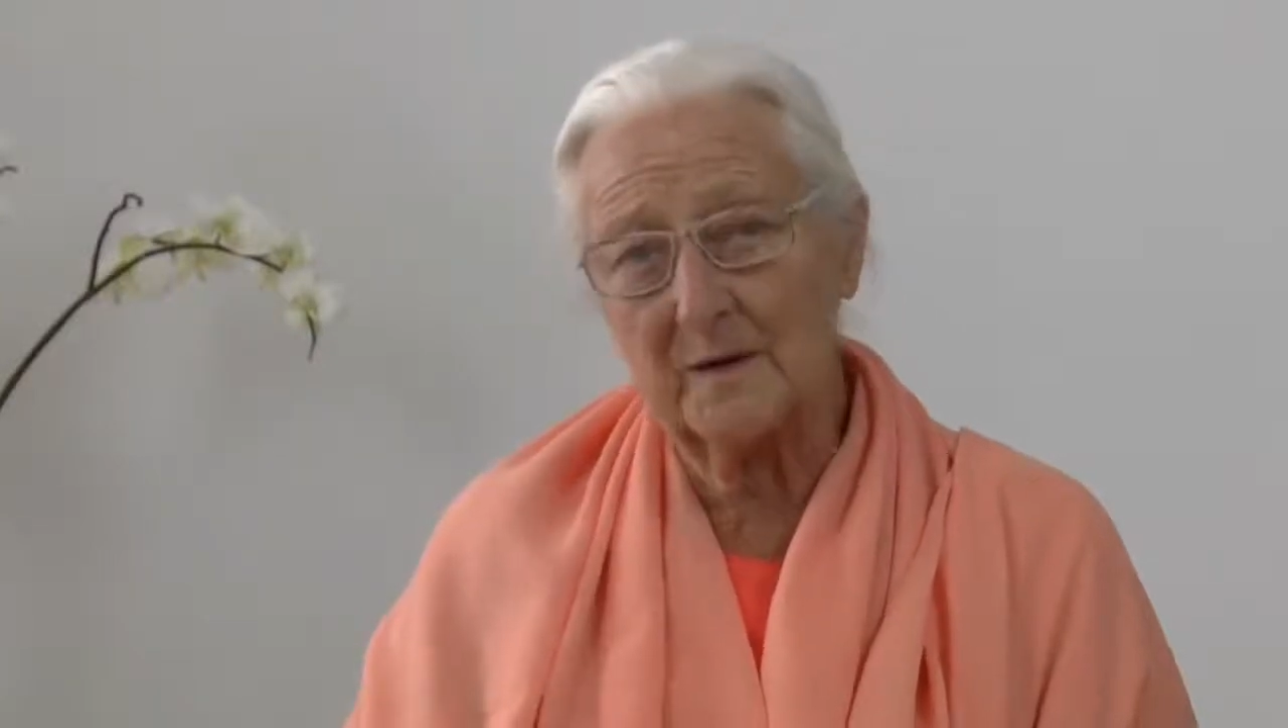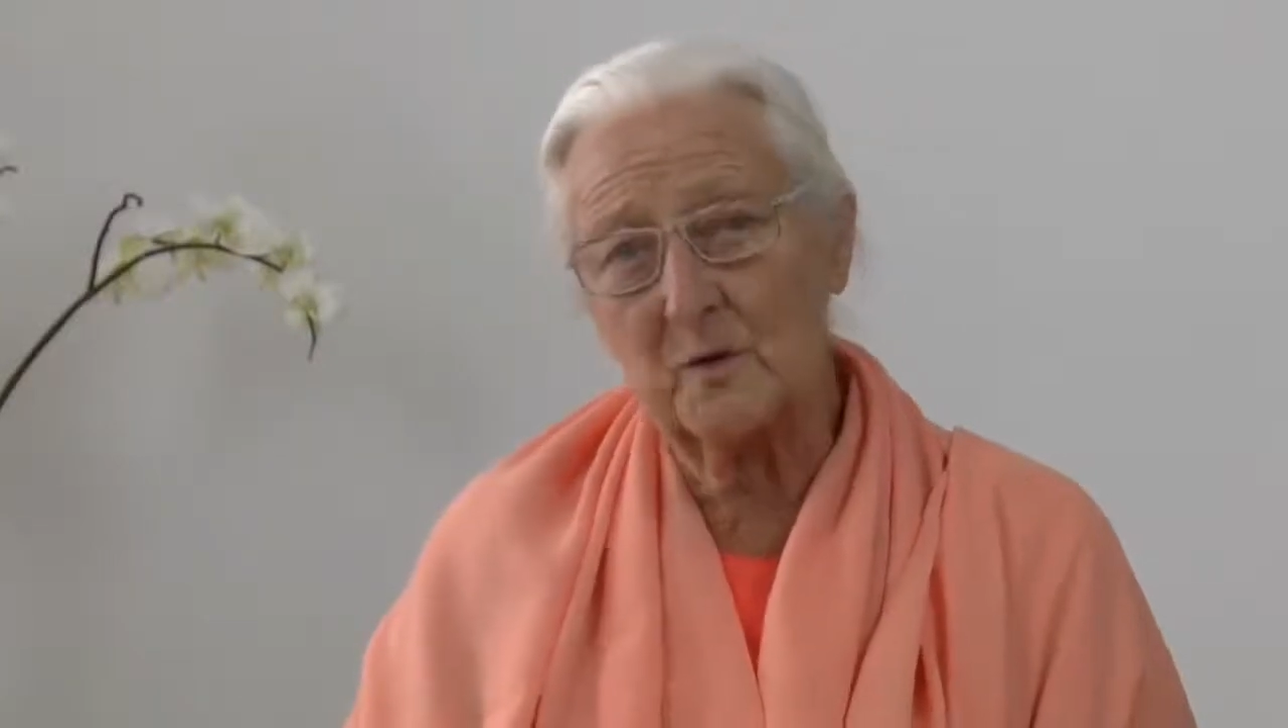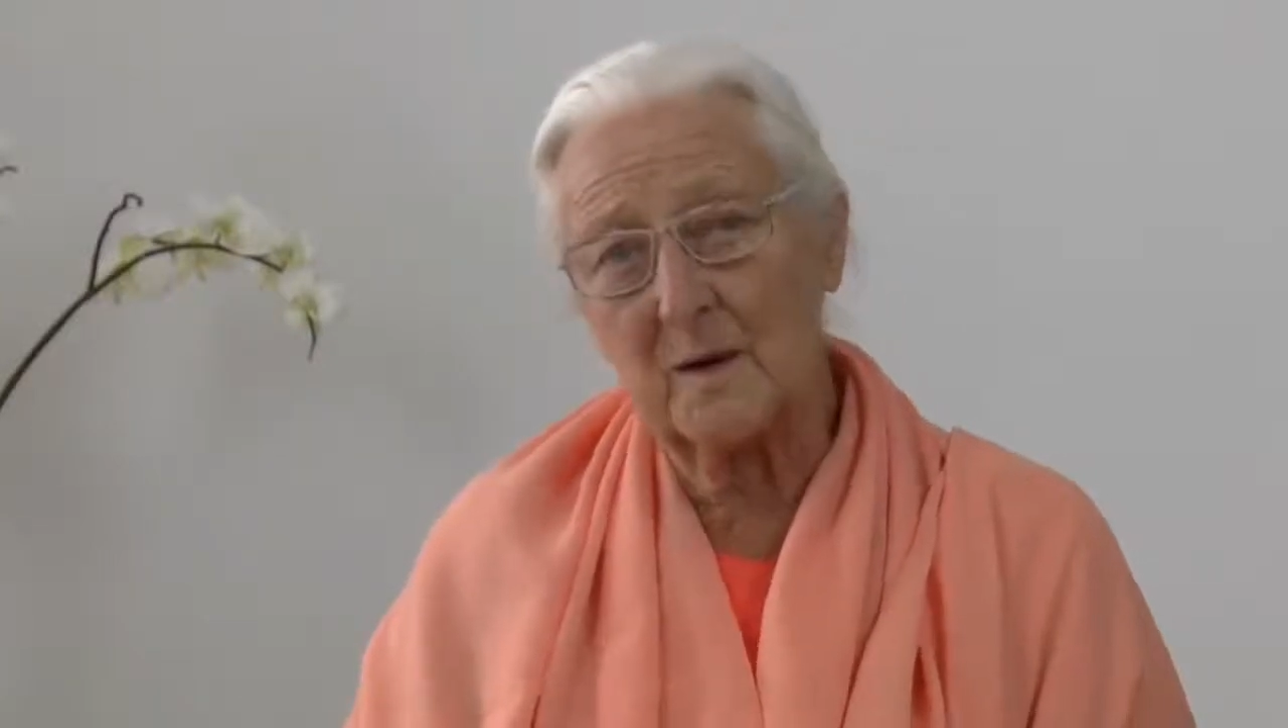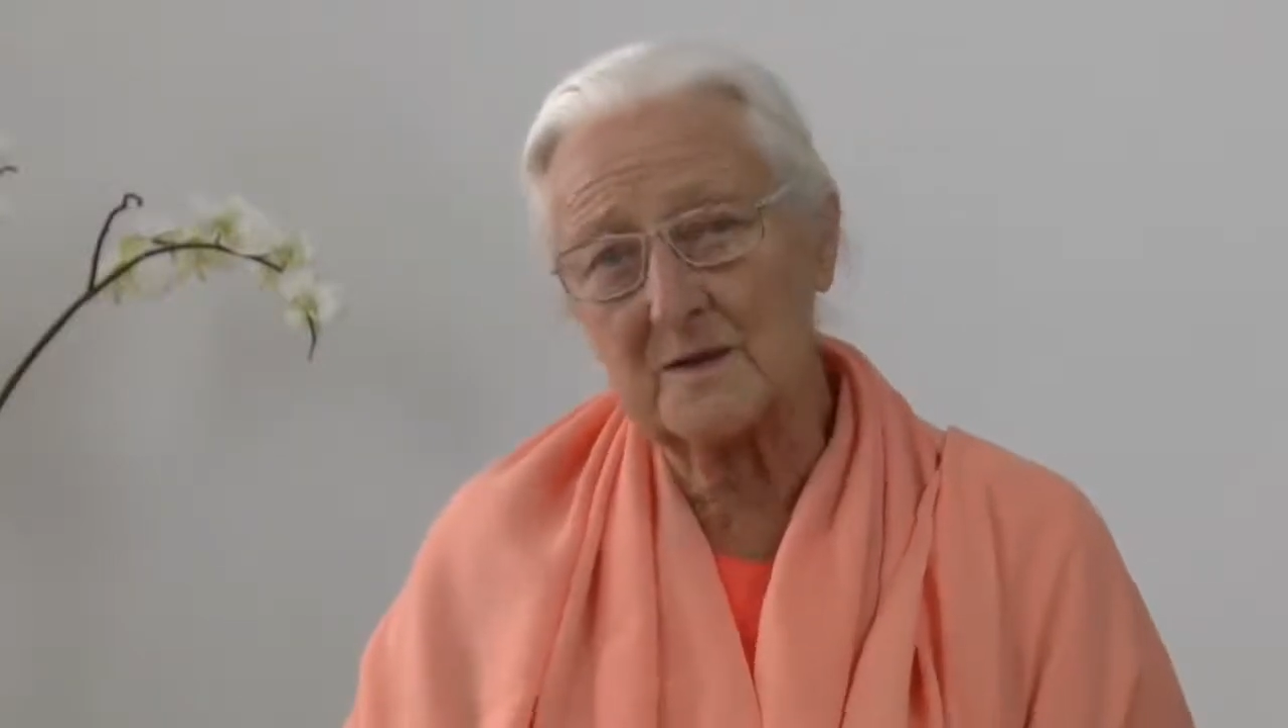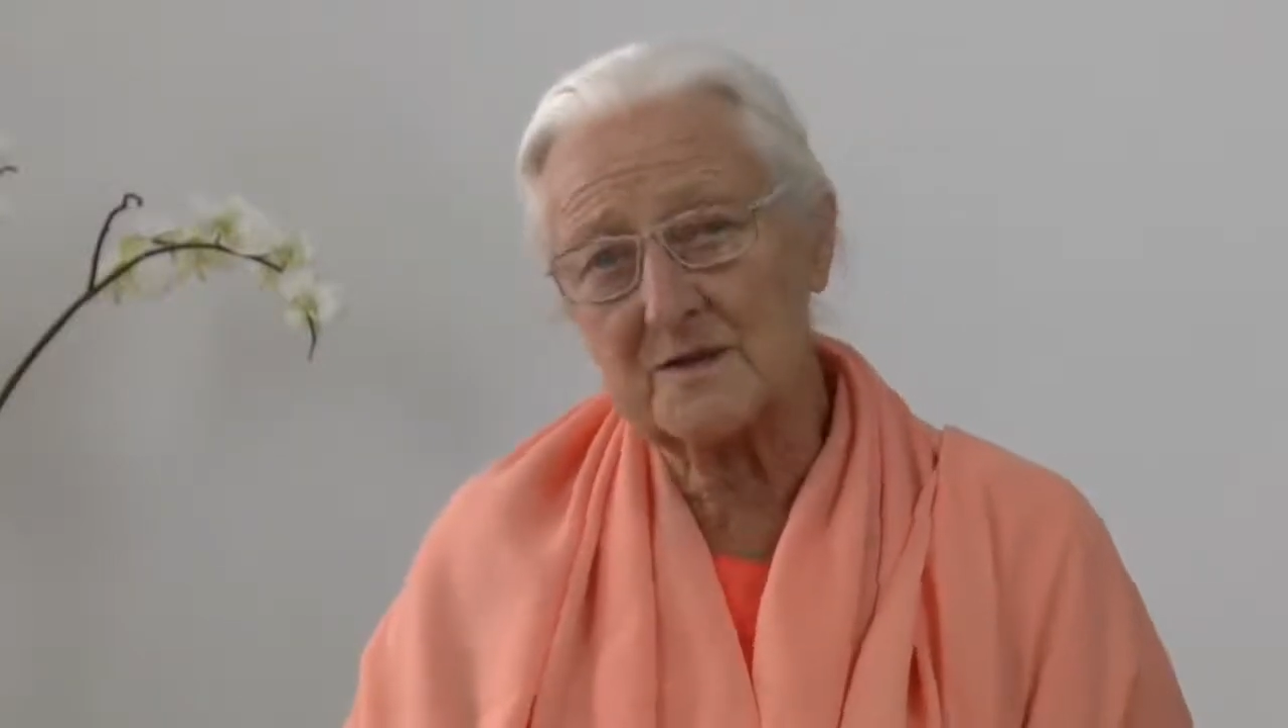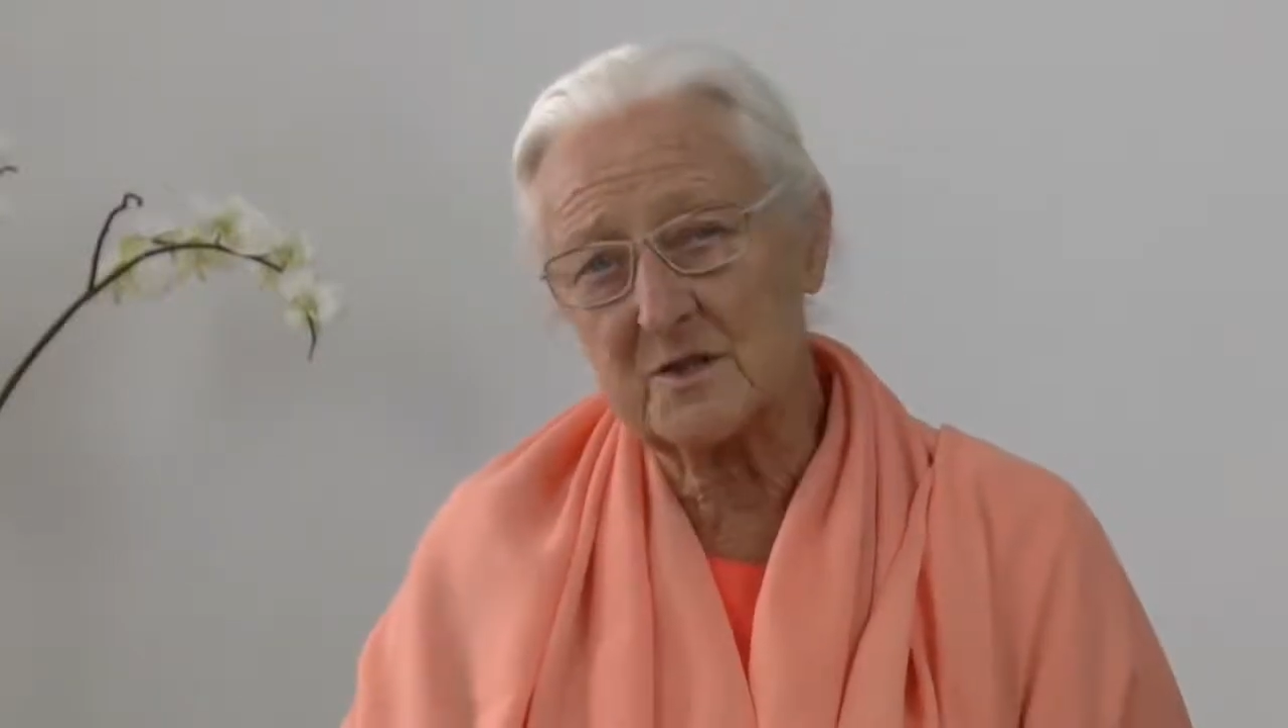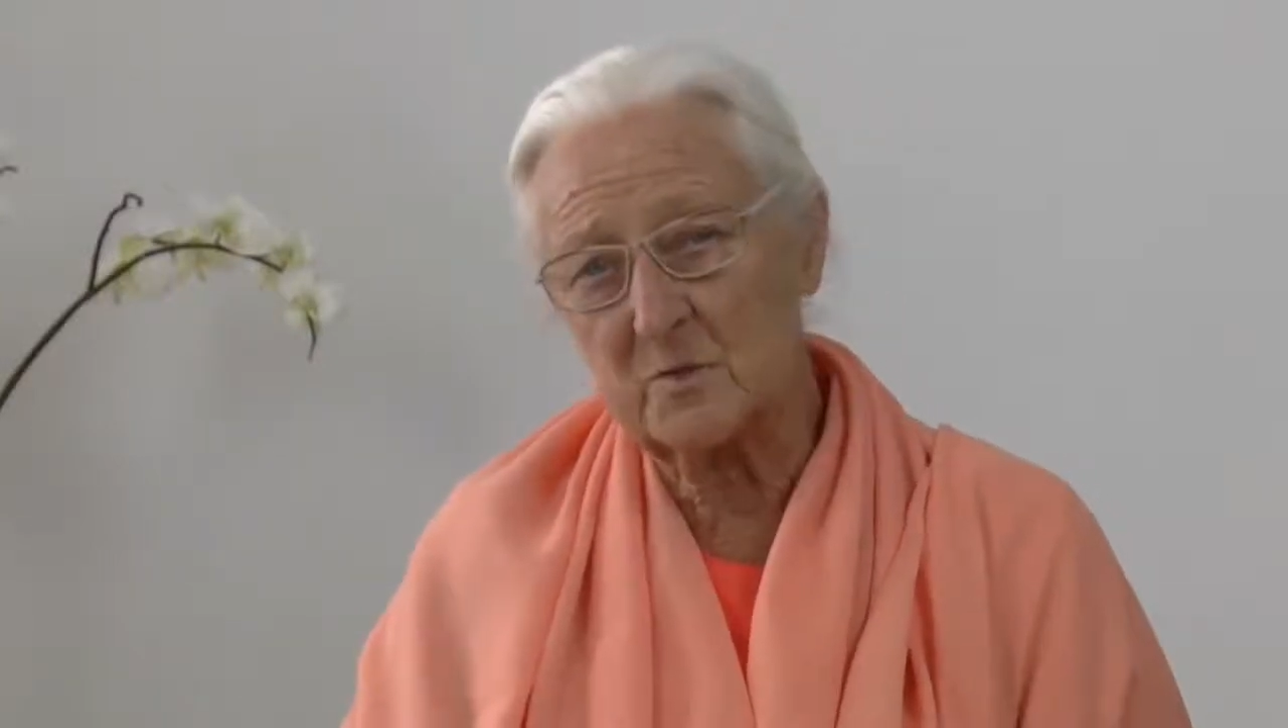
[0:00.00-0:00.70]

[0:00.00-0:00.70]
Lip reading: quite so